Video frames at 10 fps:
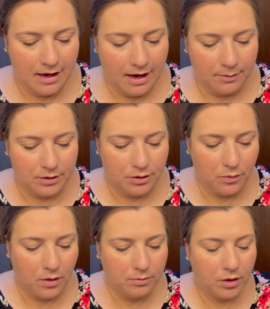I'm gonna do
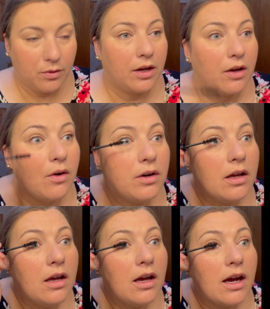one more quick coat.
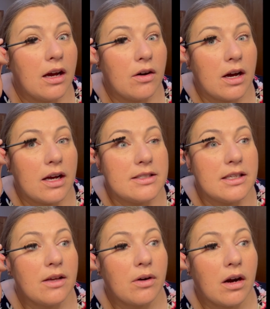Oh, I see
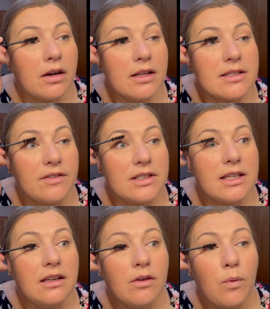that we're already at
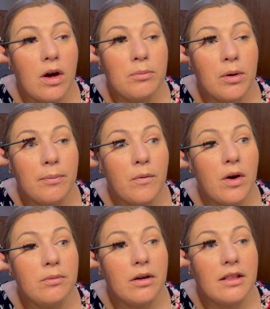17. One
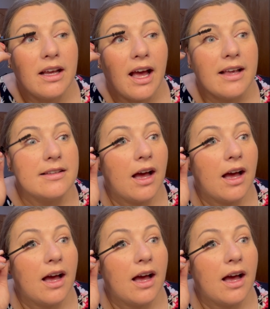more thing, guys.